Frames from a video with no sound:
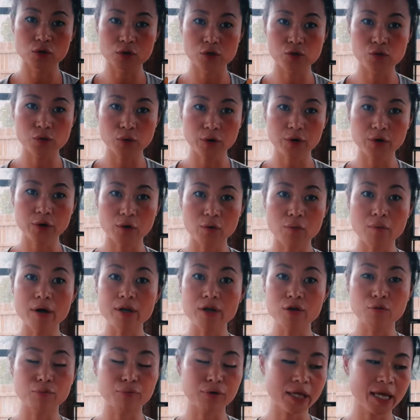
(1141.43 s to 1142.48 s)
soil when
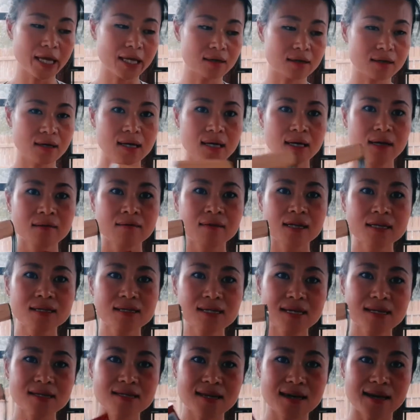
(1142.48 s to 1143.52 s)
you plant. This
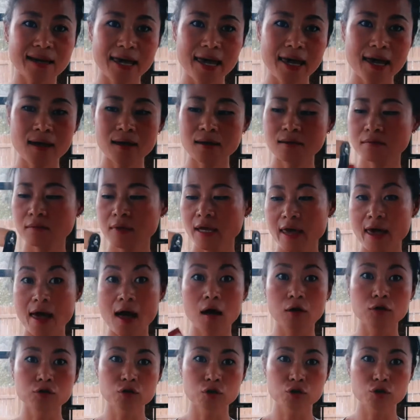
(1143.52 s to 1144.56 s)
is a
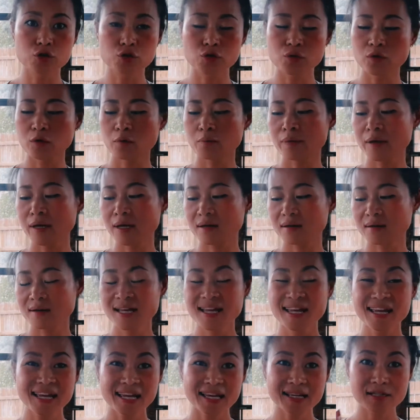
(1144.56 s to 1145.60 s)
handheld tool, but
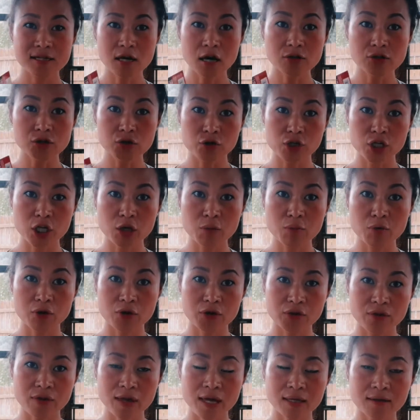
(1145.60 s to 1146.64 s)
it's also cheaper
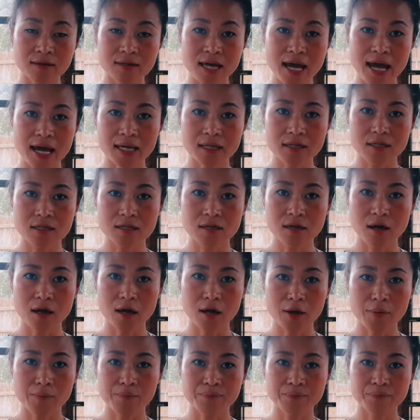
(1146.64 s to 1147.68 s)
than that
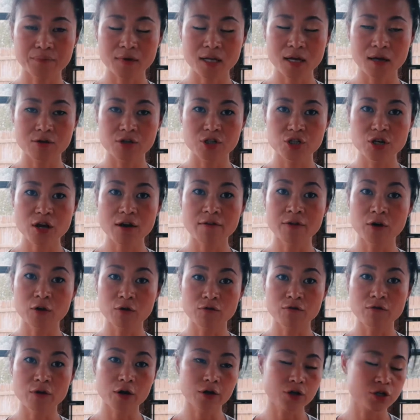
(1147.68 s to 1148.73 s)
shovel
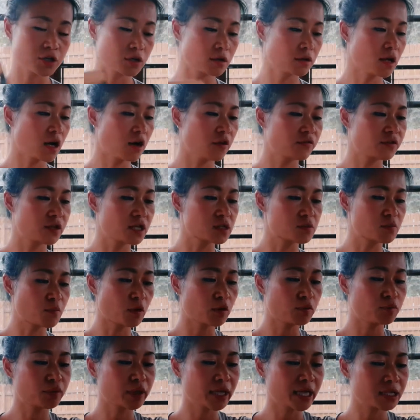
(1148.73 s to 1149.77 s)
version of this bulb
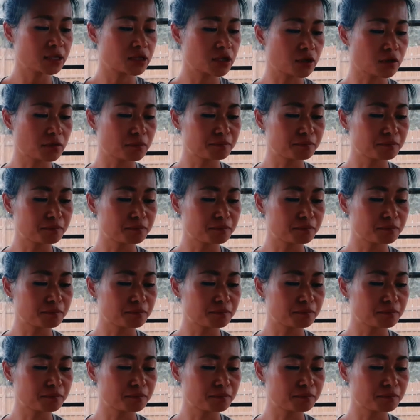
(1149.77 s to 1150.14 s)
planter.